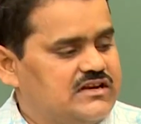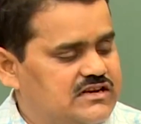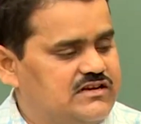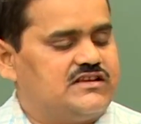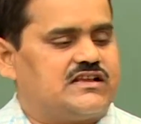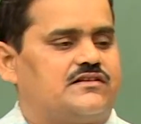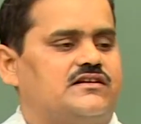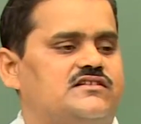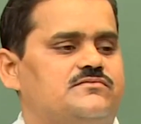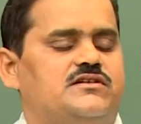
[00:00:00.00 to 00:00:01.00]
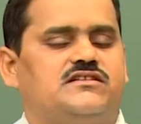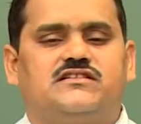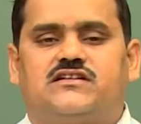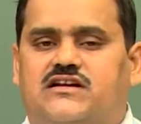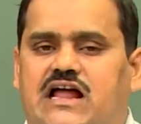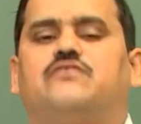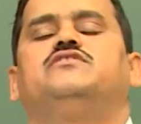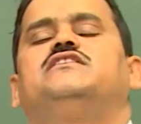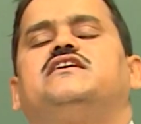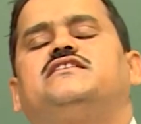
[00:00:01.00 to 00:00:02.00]
Disadvantage means in
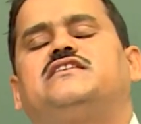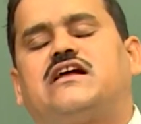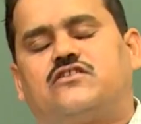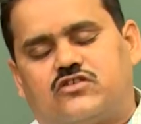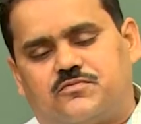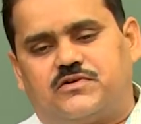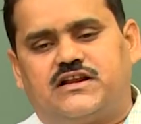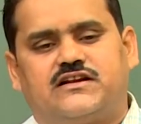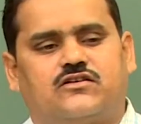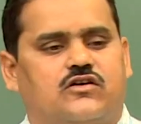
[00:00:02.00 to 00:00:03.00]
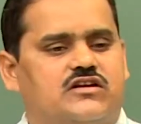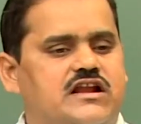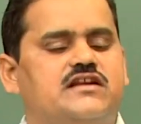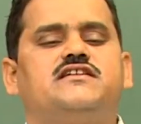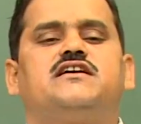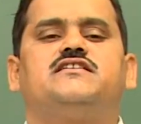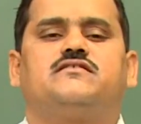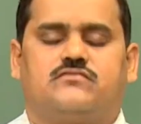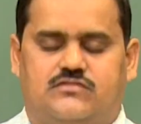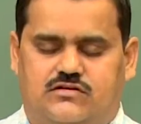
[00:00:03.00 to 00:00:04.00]
cloudy day it cannot operate, or rainy
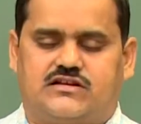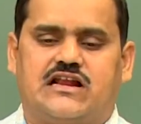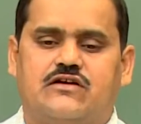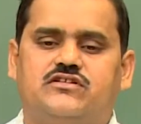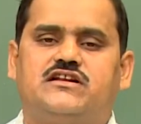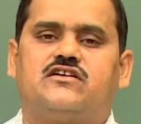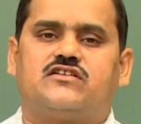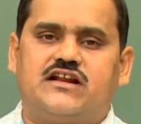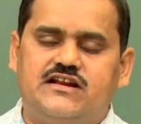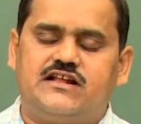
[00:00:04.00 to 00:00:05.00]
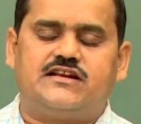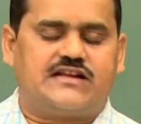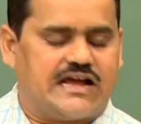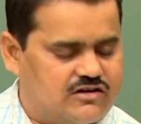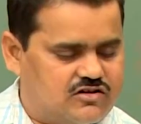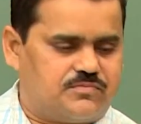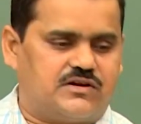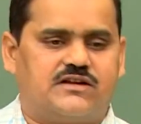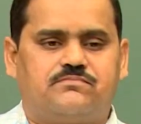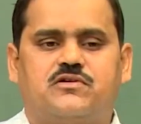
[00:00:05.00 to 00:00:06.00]
day, cloudy day or rainy day it cannot
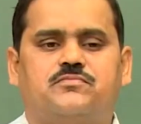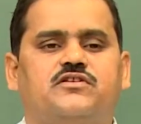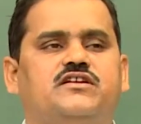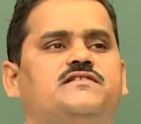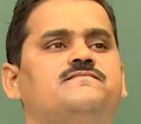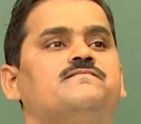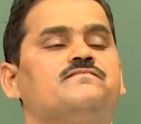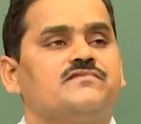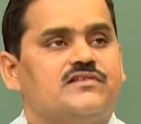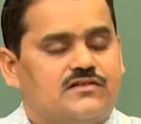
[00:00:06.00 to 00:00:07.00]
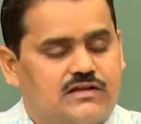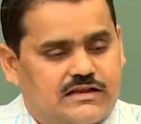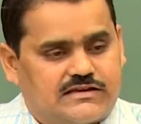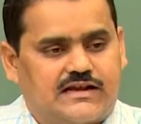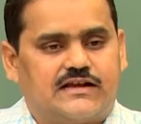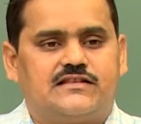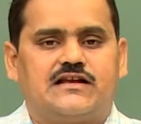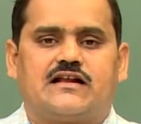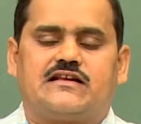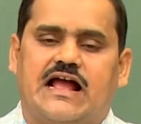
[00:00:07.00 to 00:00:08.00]
operate properly. Second thing,
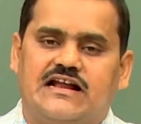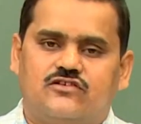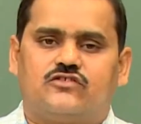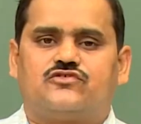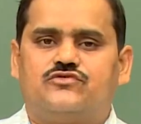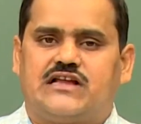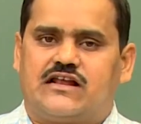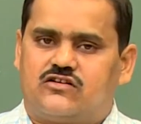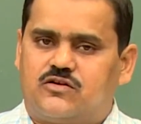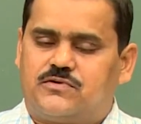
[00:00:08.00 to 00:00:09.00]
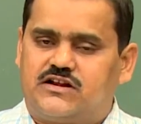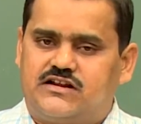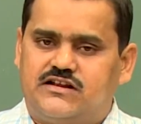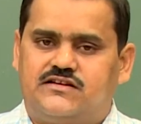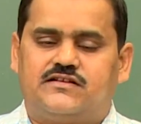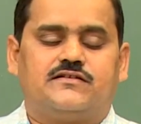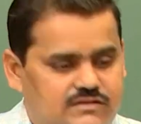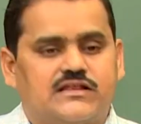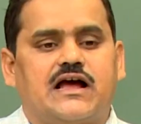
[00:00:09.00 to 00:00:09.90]
at night also we cannot operate it.